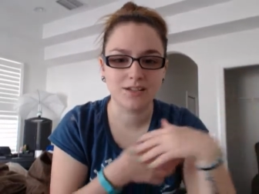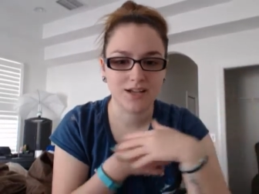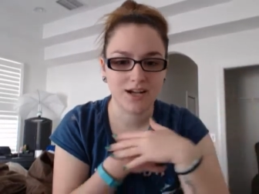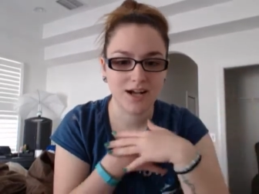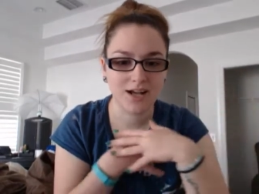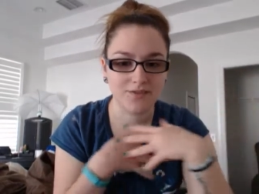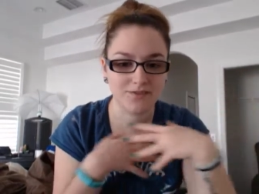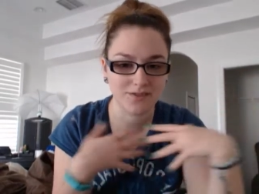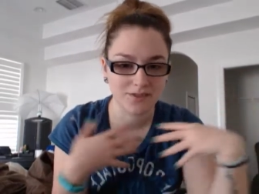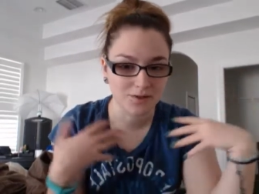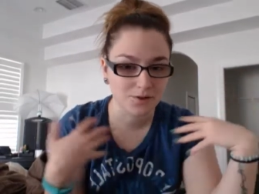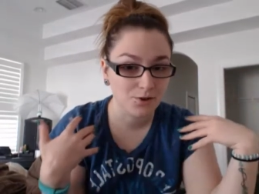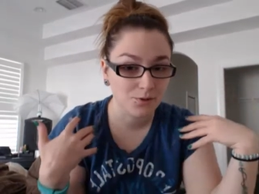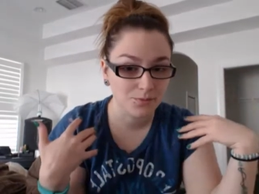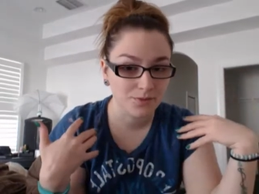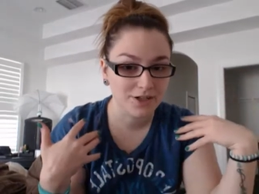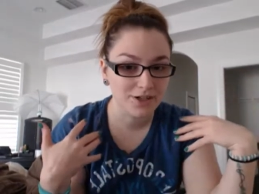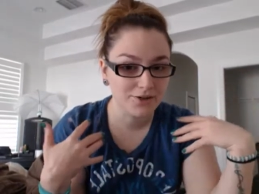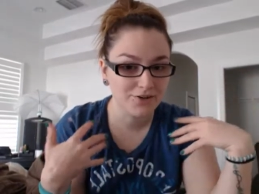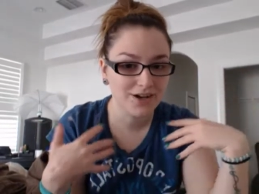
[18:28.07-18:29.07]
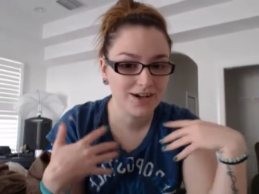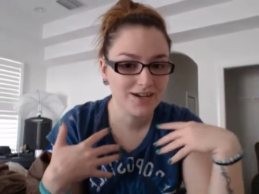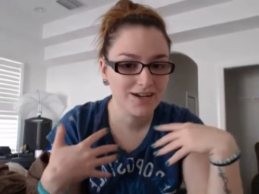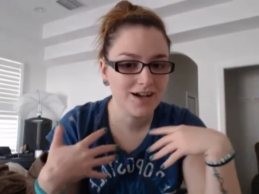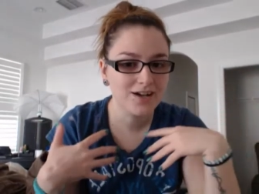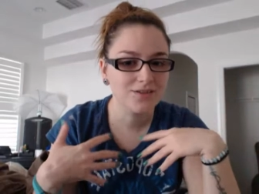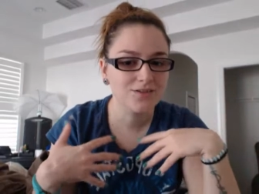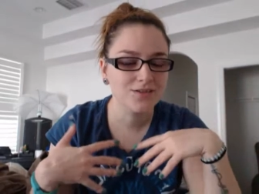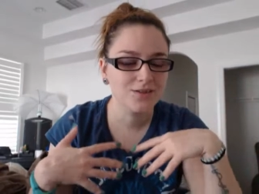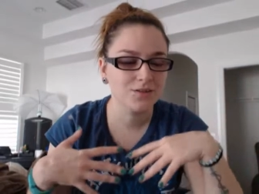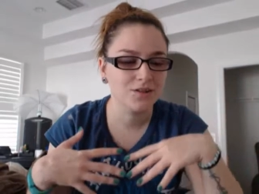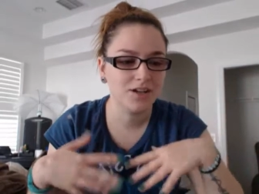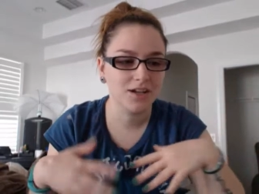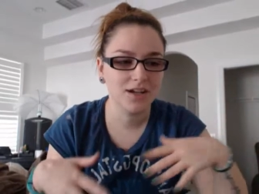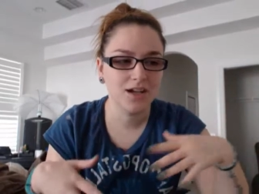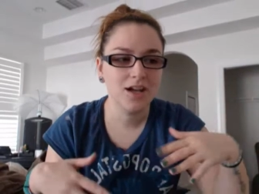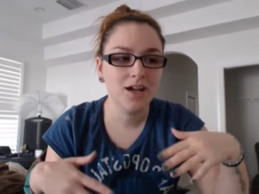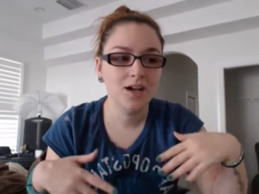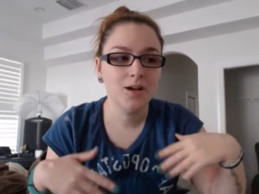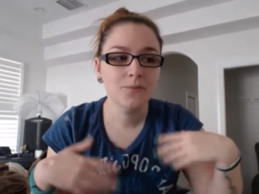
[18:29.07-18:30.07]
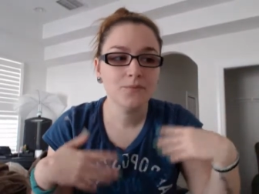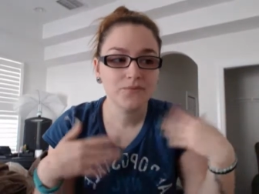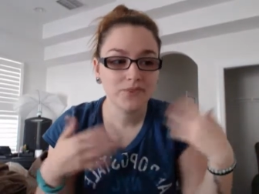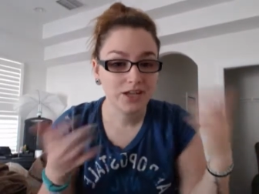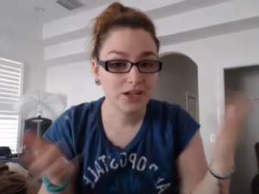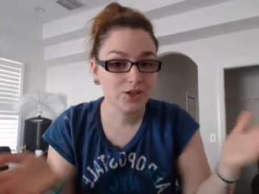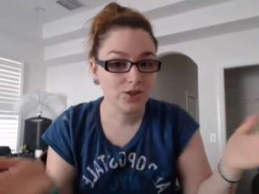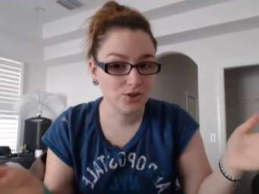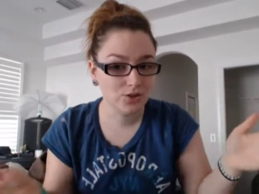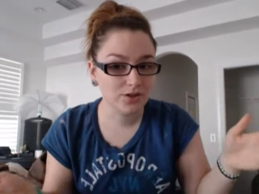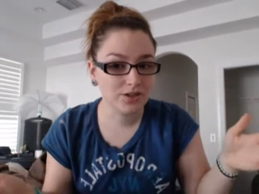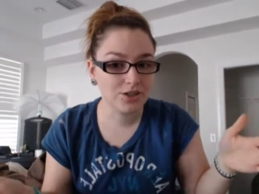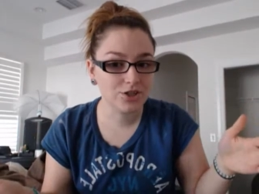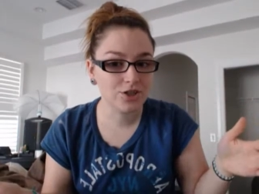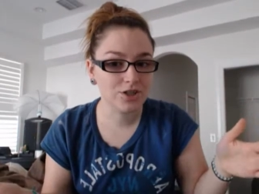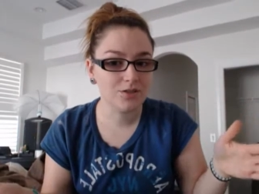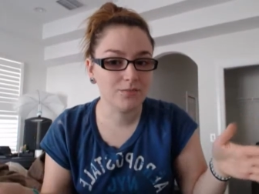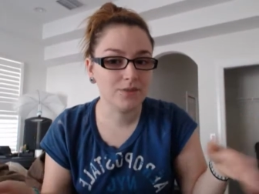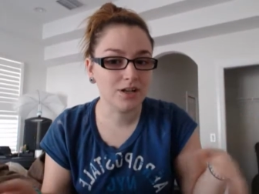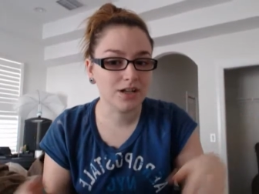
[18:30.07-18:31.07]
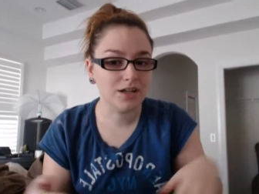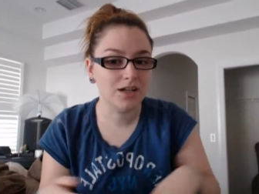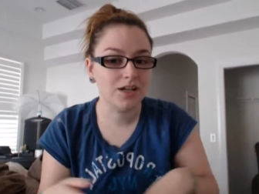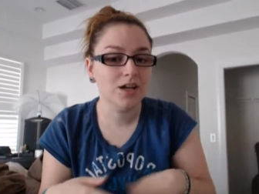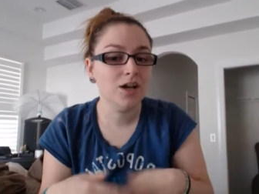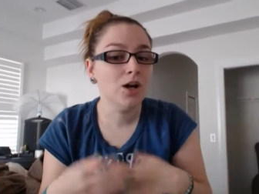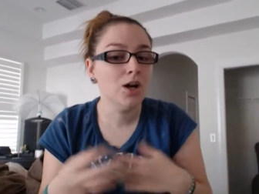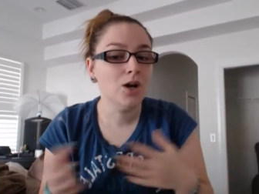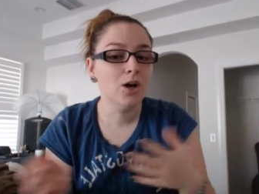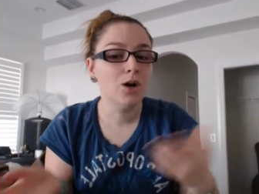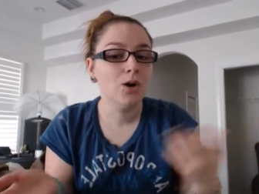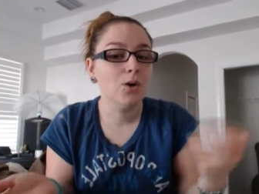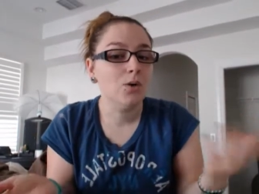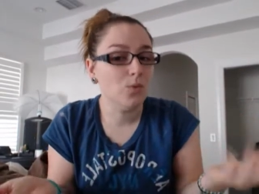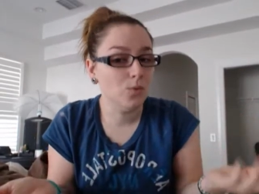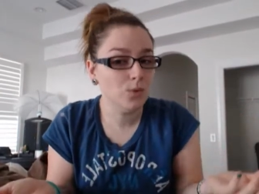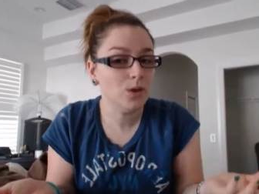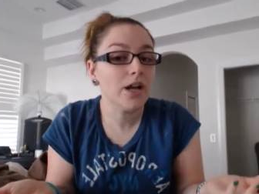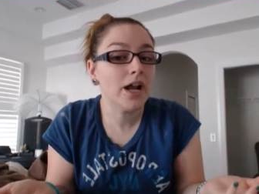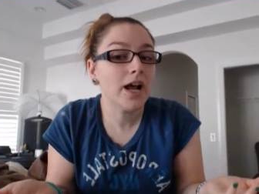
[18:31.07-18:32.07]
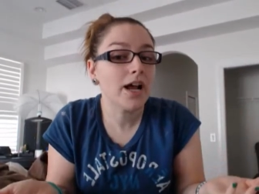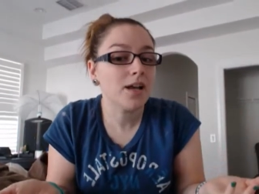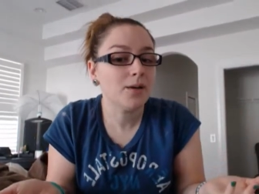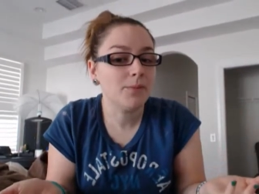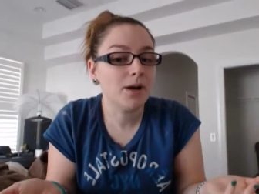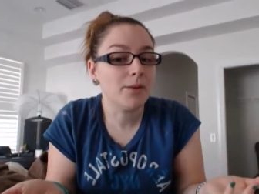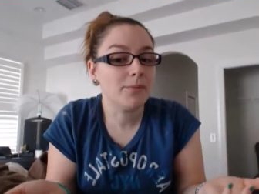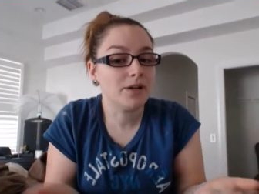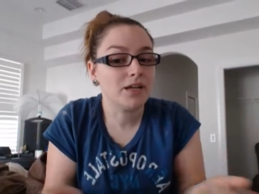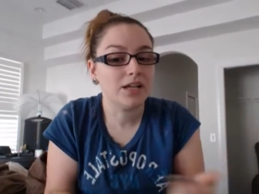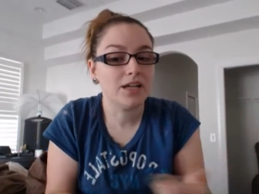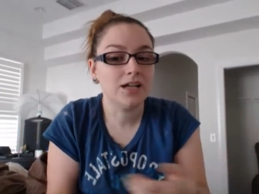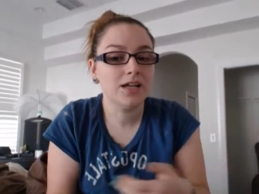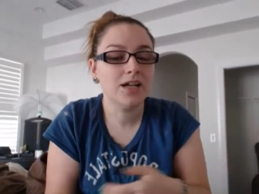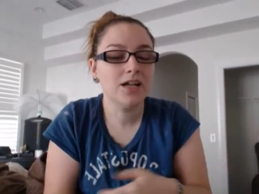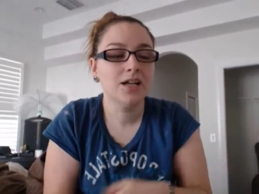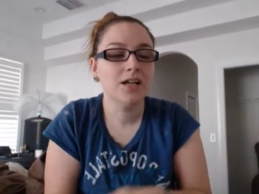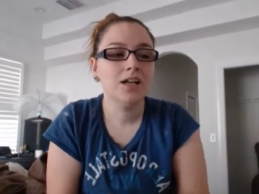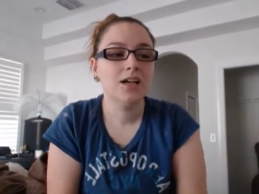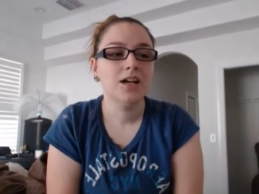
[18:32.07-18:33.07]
Like, I have zero money right now, so, like, you'll get your money when I get my money.